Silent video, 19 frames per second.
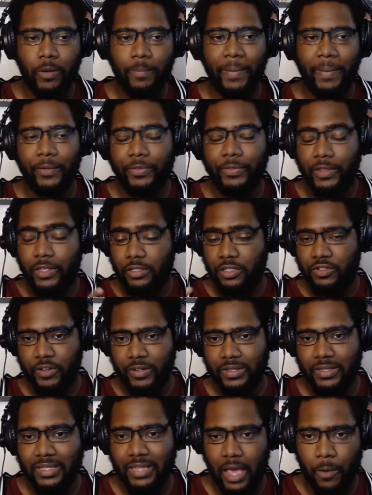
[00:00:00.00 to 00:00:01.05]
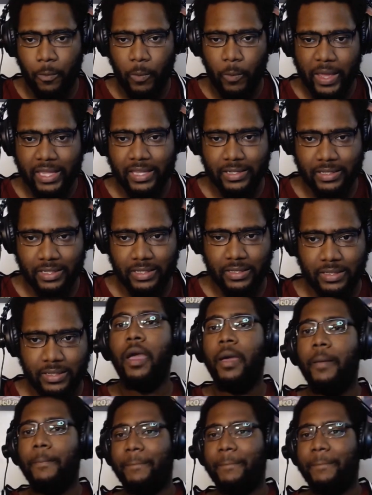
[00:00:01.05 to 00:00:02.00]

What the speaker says: about the strengths and weaknesses.